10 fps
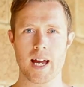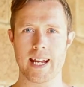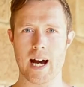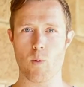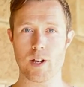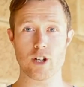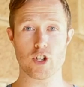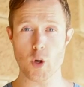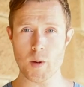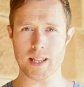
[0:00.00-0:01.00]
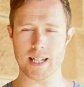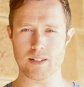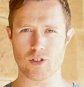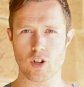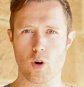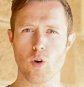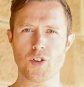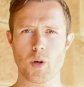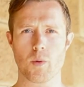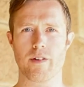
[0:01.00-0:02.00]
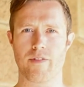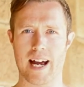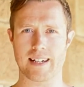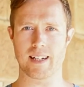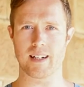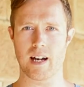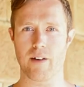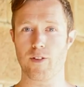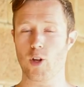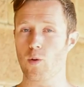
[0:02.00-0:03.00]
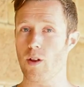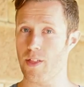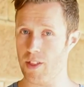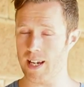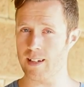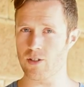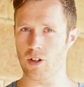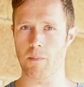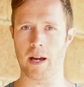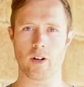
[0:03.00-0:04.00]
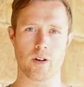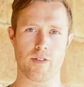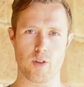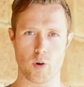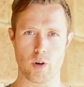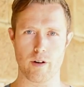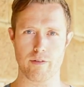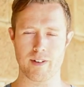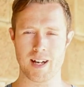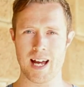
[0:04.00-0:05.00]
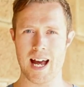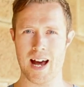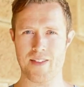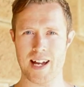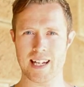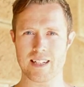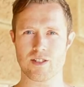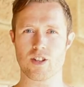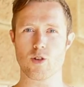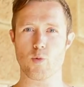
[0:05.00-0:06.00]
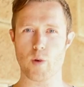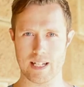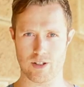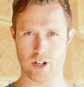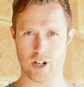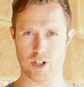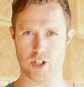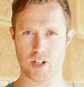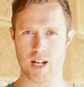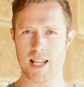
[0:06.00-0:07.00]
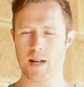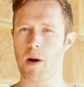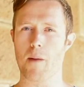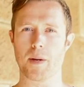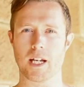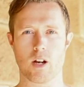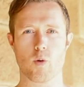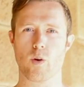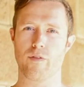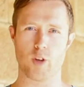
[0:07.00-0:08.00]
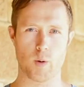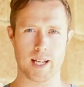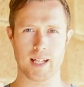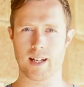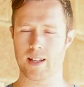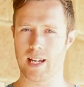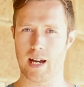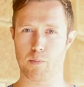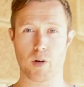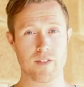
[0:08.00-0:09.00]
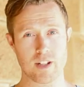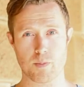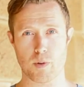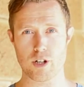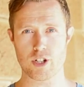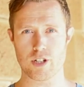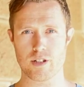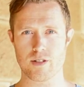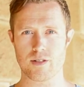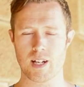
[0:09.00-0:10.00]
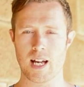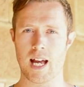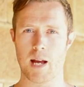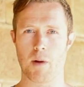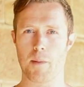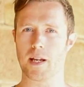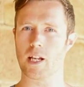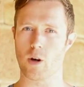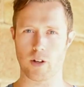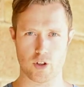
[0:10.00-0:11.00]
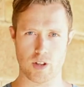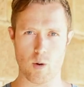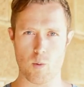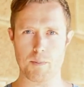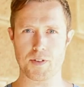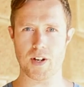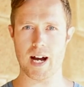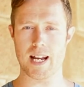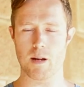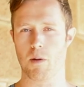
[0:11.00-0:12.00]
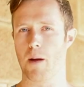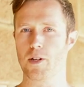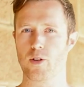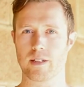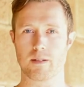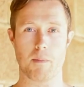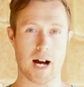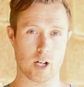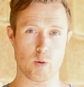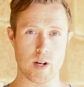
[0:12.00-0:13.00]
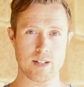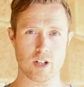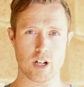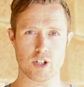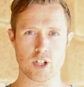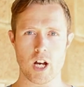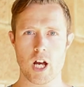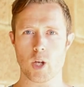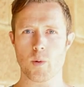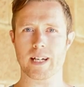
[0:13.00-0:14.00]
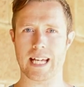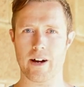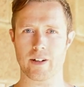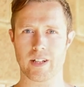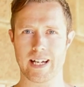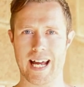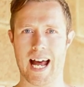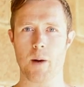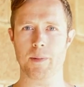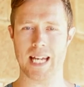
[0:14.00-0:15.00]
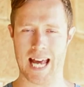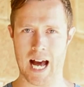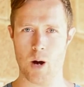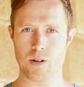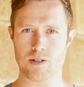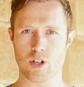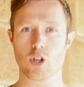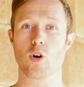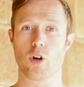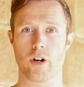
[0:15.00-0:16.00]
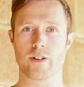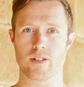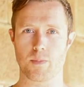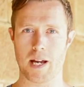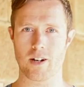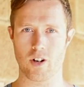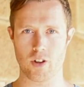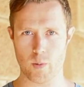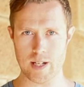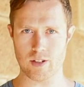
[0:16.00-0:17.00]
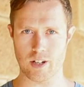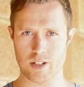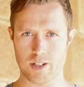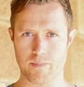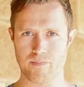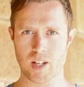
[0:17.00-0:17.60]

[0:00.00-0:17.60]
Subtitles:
Now, when you're doing this, you also want to factor in a few things that you may not have thought of, and that is the research. That might be reviewing their previous brochures, it might be going through their website, it might be doing some market research. You want to calculate how many hours you're going to spend on the research.